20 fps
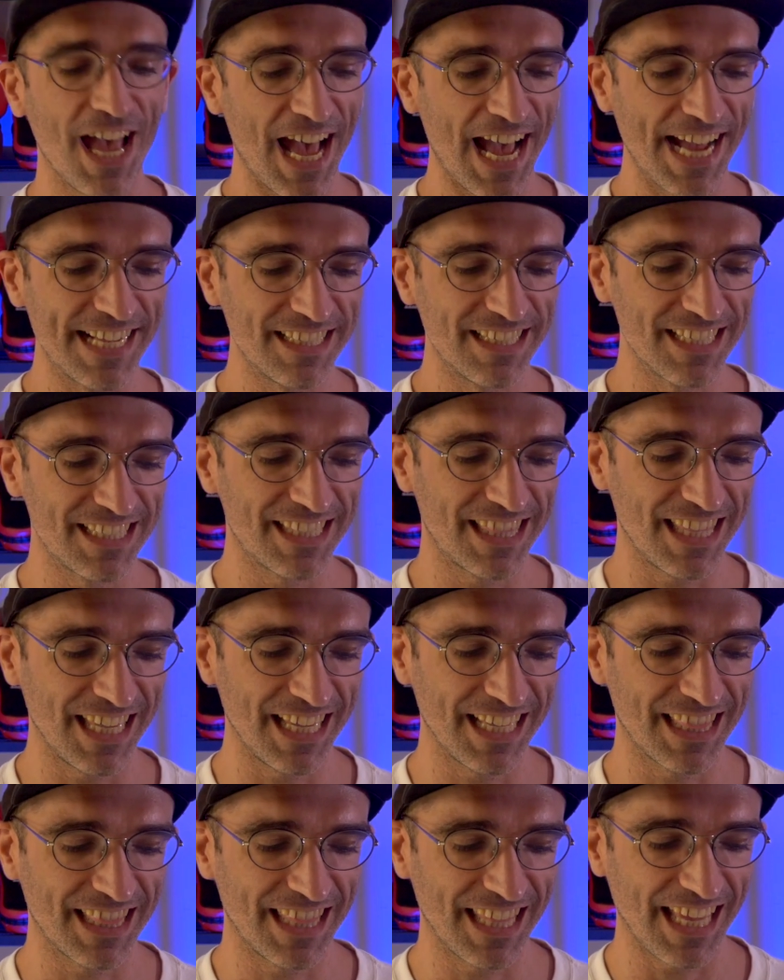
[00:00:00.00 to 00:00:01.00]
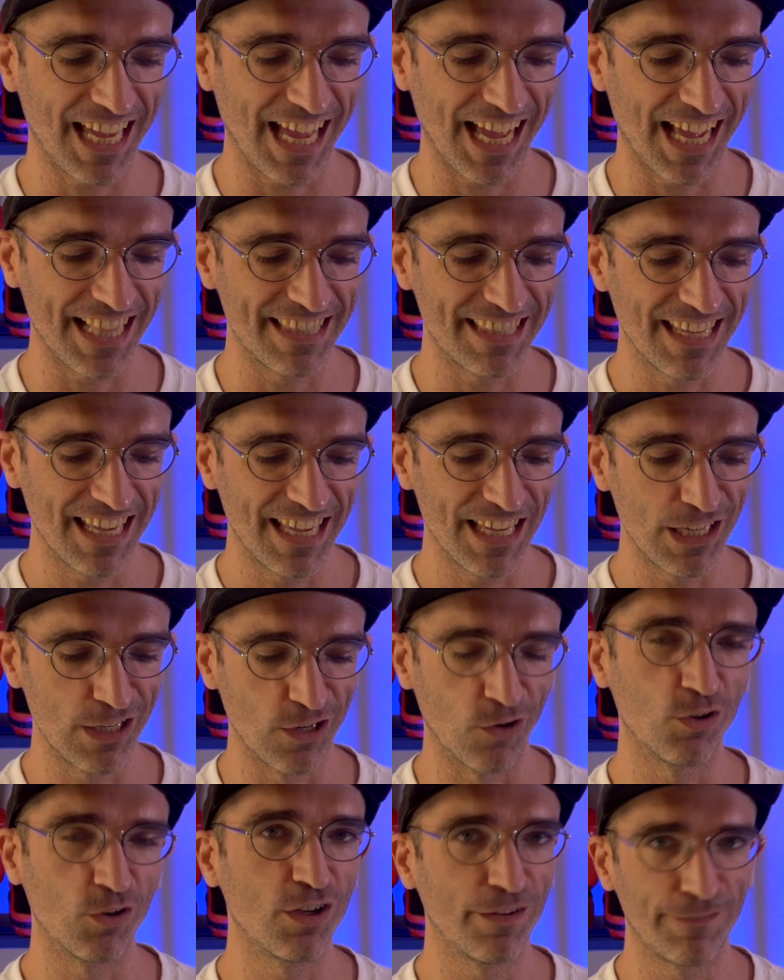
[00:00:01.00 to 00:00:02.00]
I just think that, you
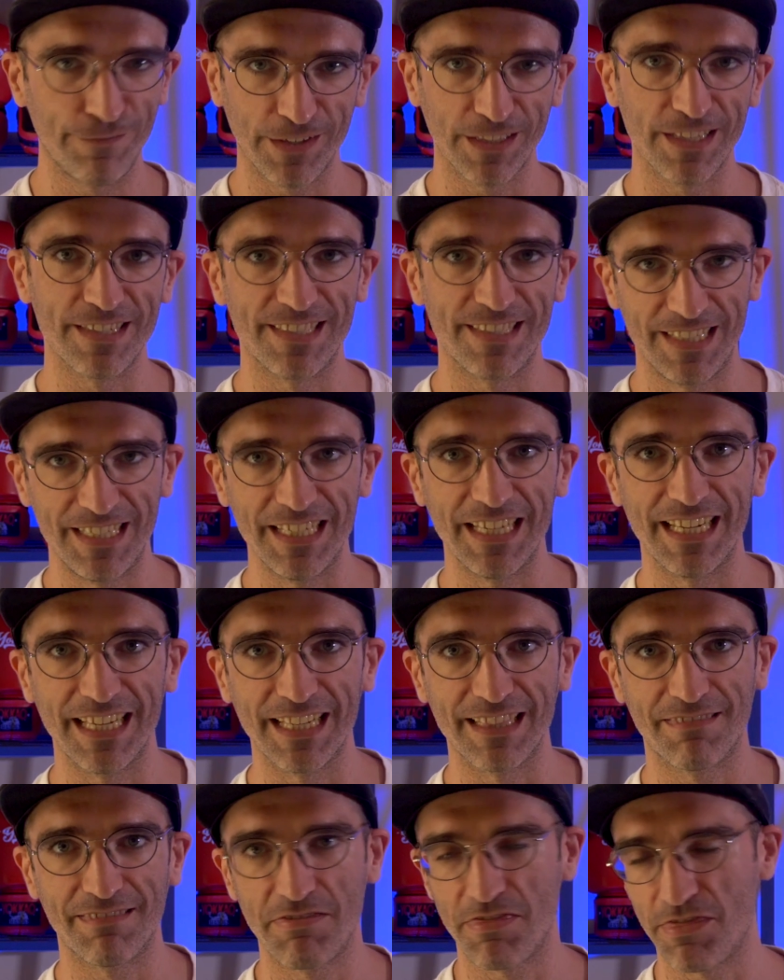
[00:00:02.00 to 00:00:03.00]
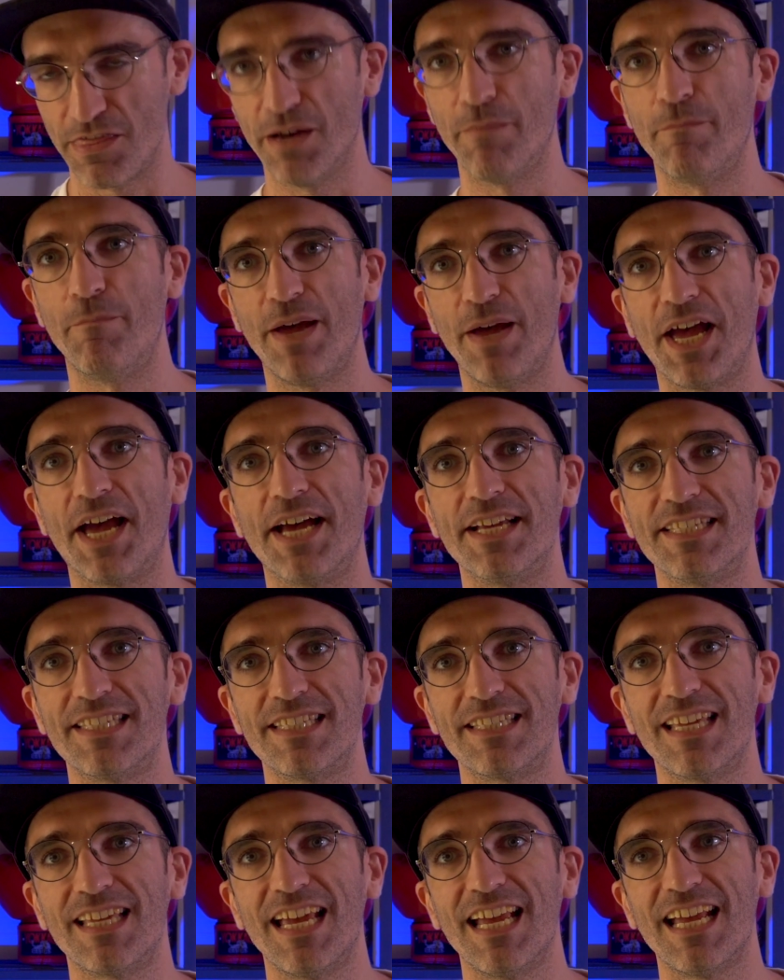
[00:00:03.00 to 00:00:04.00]
know, Goodfellas did it the
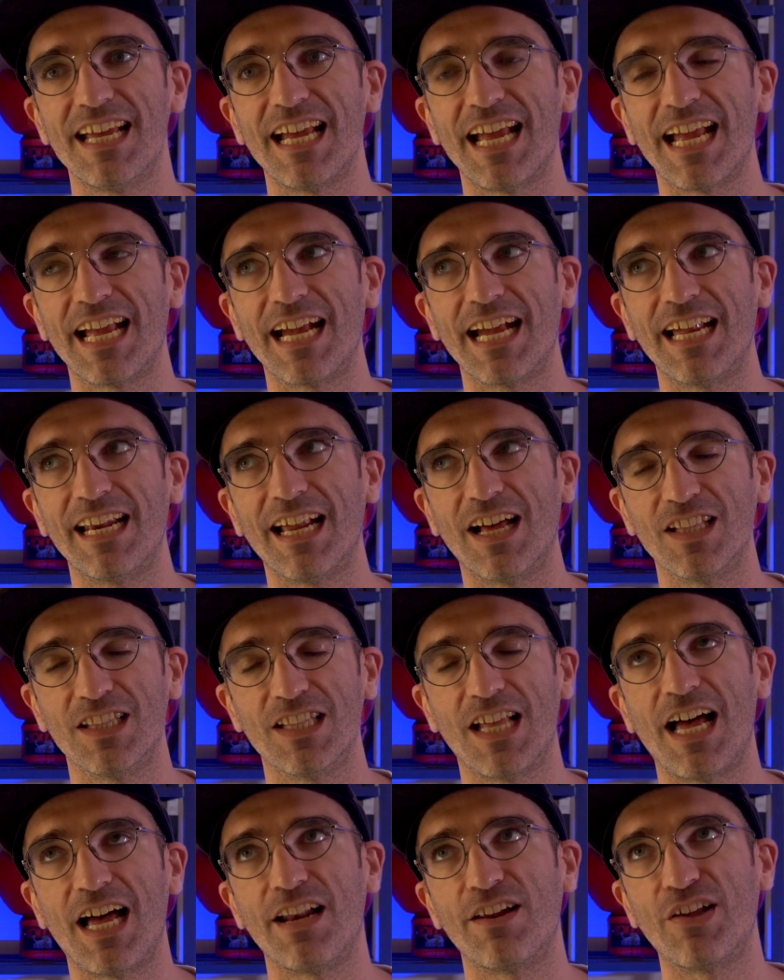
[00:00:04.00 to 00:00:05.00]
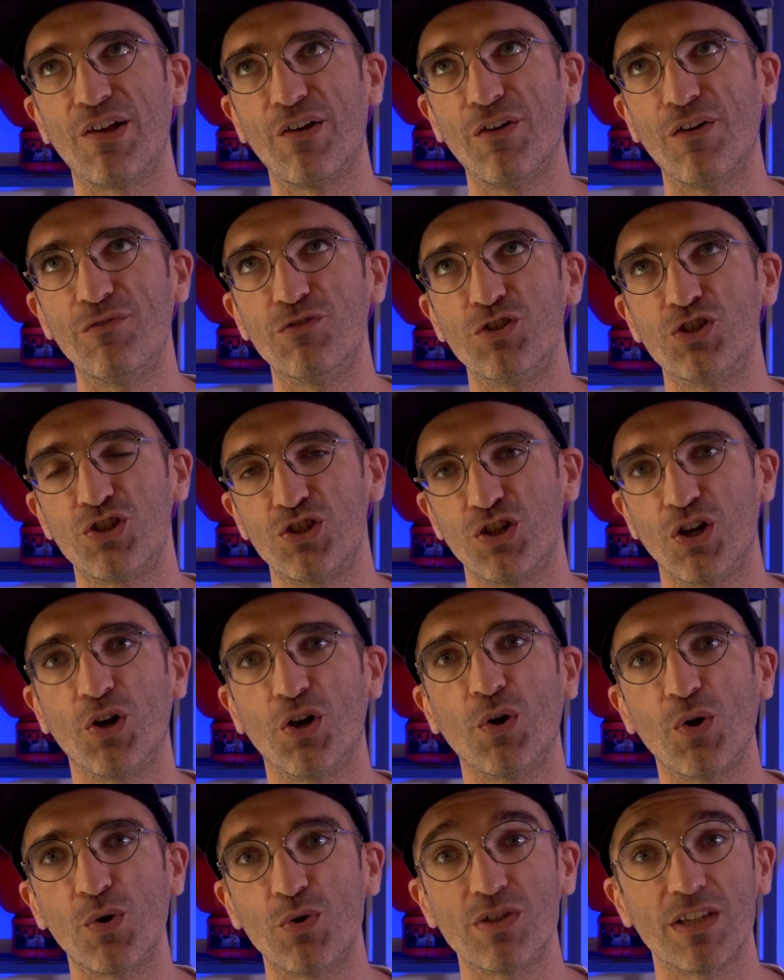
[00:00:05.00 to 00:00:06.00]
best. And a lot of
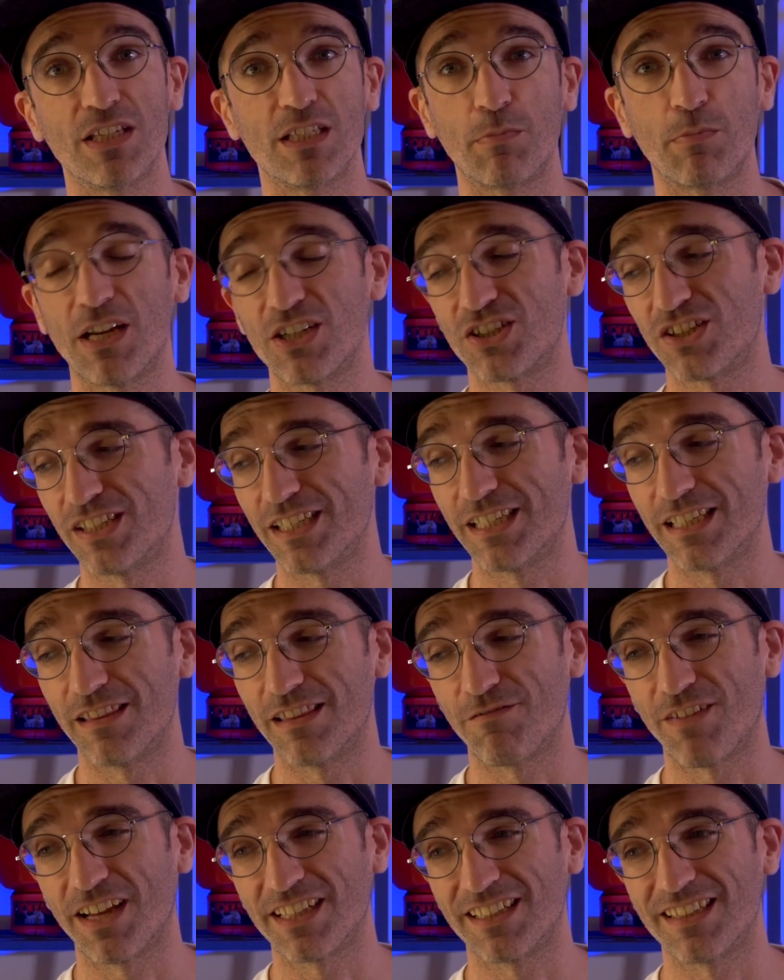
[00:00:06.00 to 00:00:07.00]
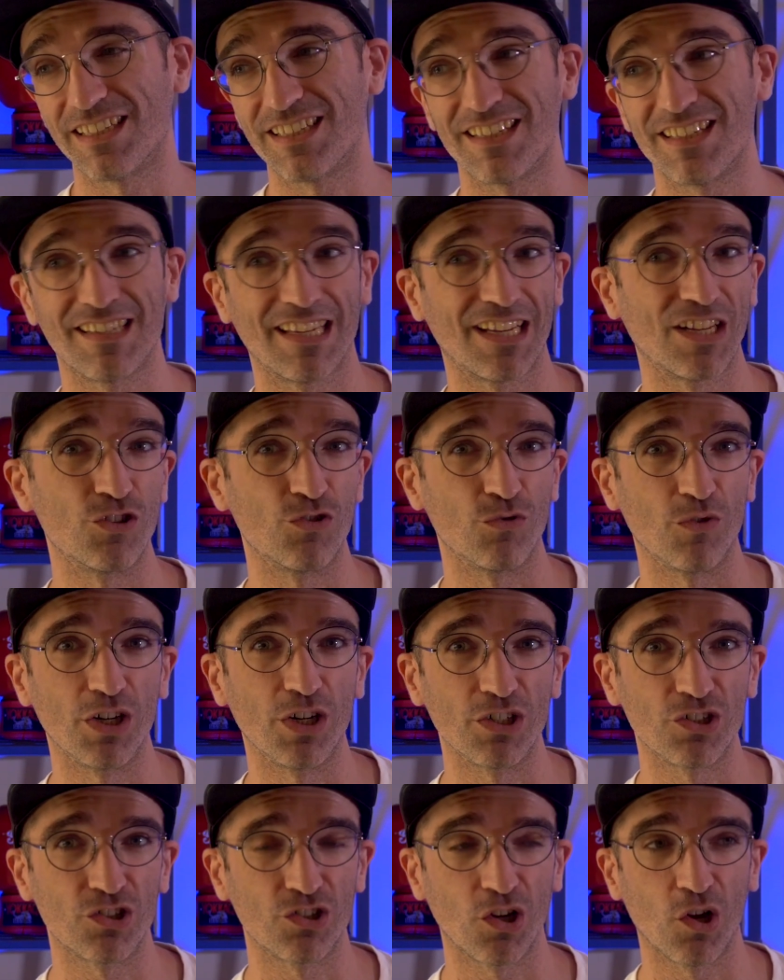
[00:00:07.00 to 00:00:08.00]
shows, especially the fact that this is like a
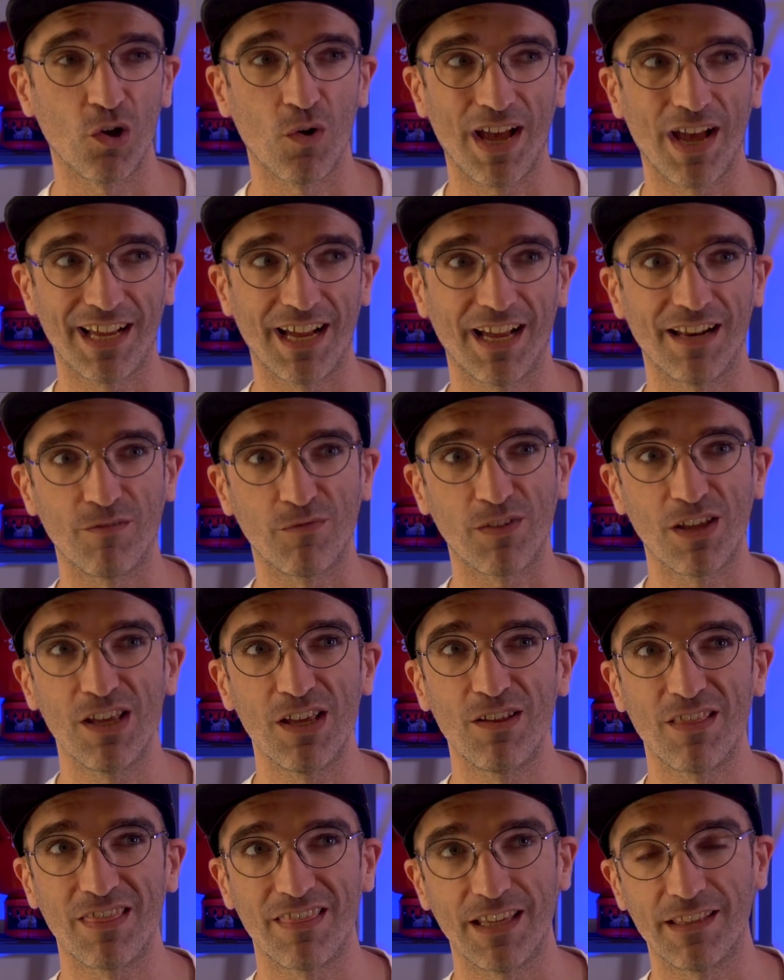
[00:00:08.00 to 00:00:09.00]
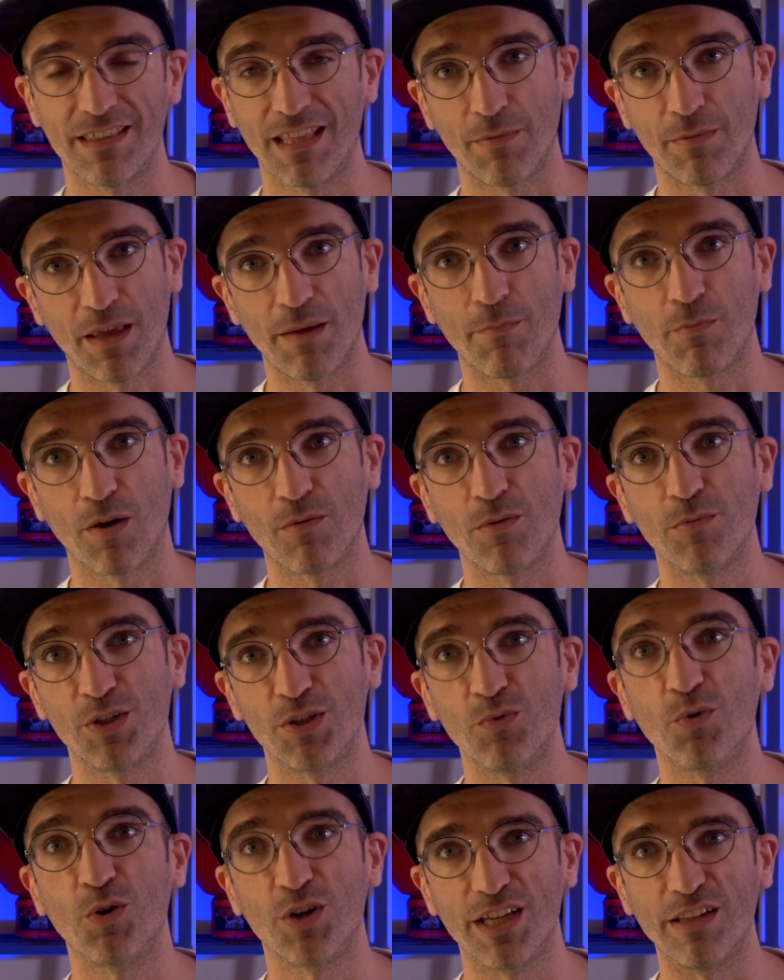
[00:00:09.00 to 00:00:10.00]
drug show, I kind of think that they probably
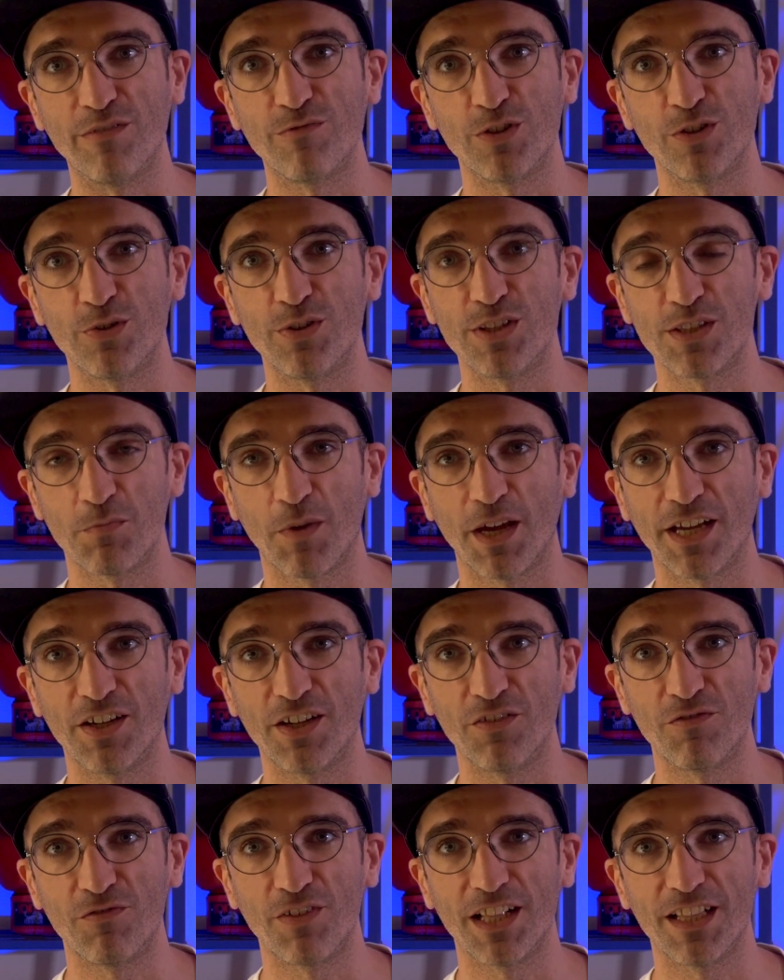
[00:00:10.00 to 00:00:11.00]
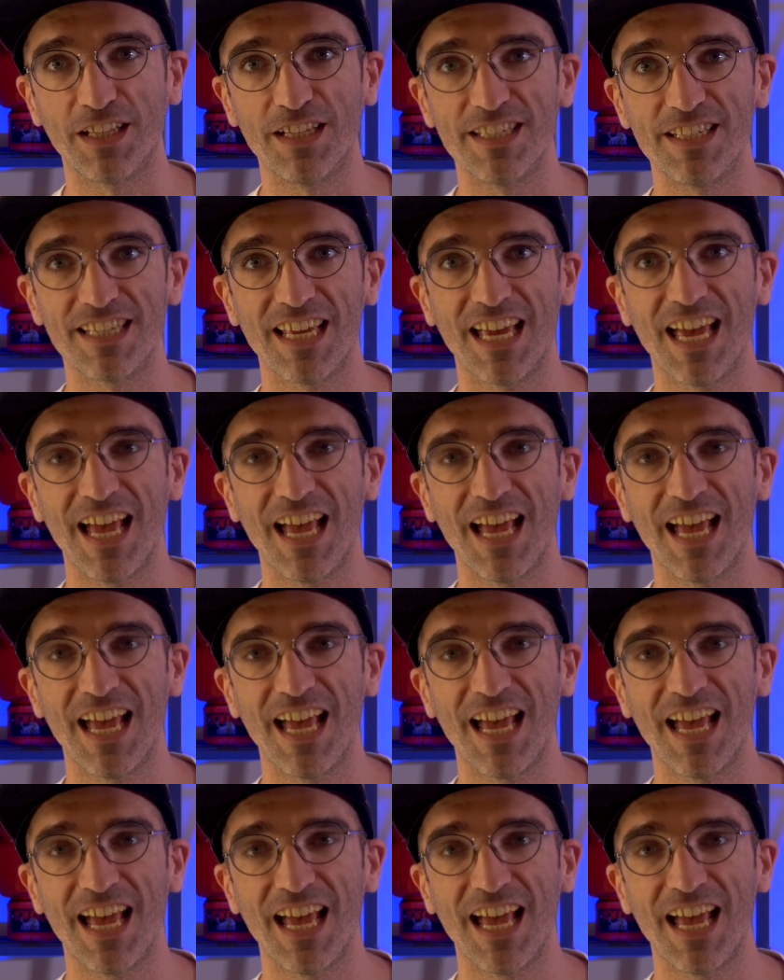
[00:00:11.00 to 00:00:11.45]
were influenced by Goodfellas.